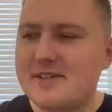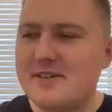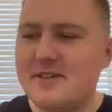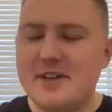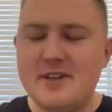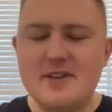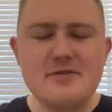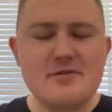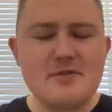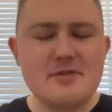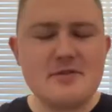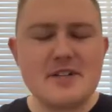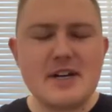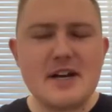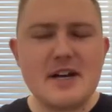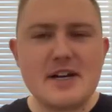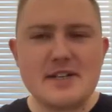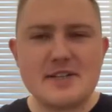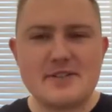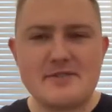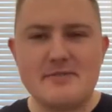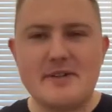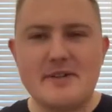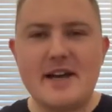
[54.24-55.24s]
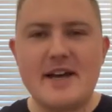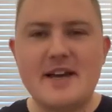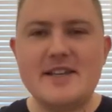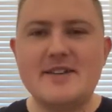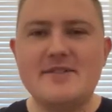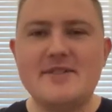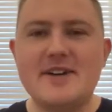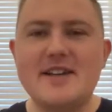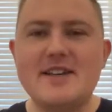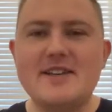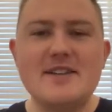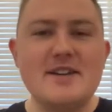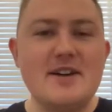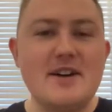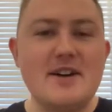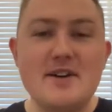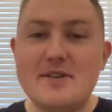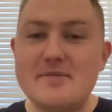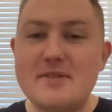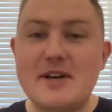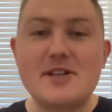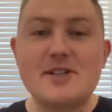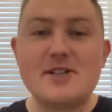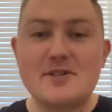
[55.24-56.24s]
you, "Are you from Cardiff, Matt?" You went, "No,
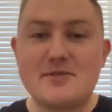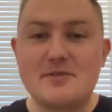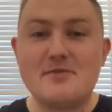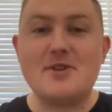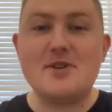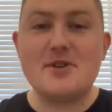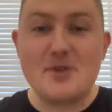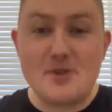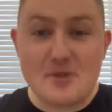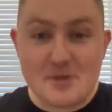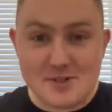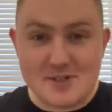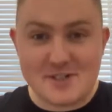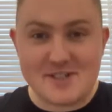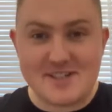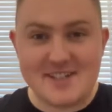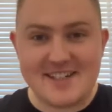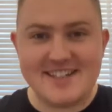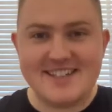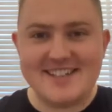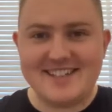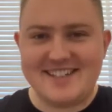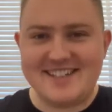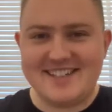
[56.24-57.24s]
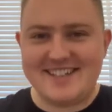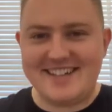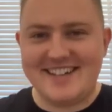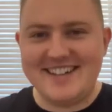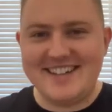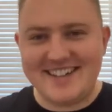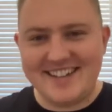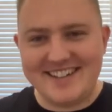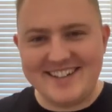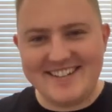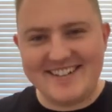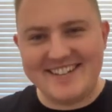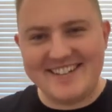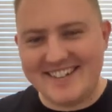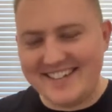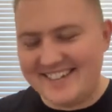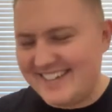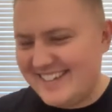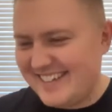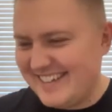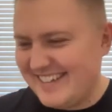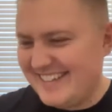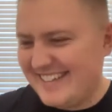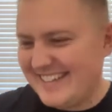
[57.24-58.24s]
I'm actually from Yorkshire." So
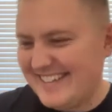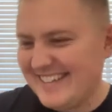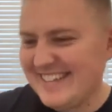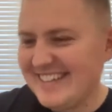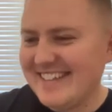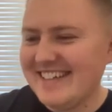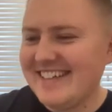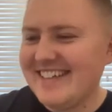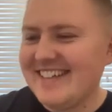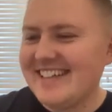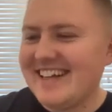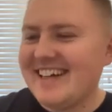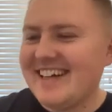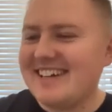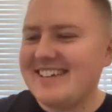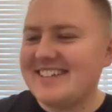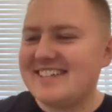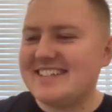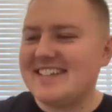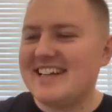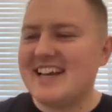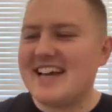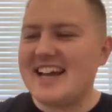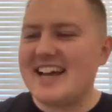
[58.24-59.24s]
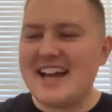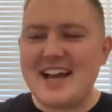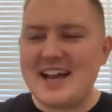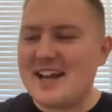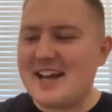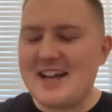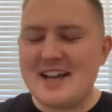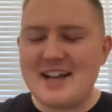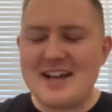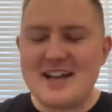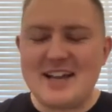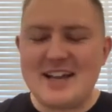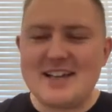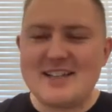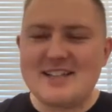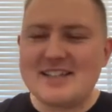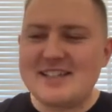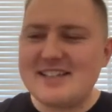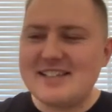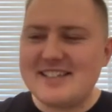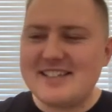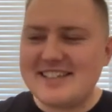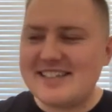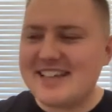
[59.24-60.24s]
I was like, that's
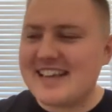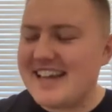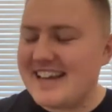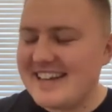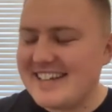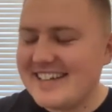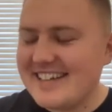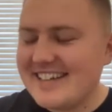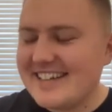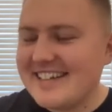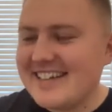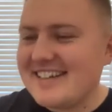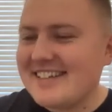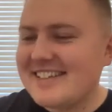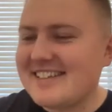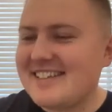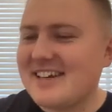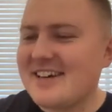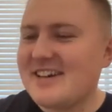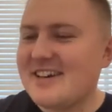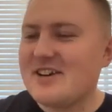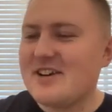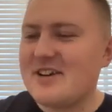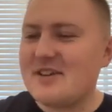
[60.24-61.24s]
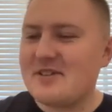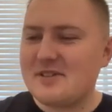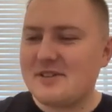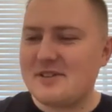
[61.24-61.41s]
insane. So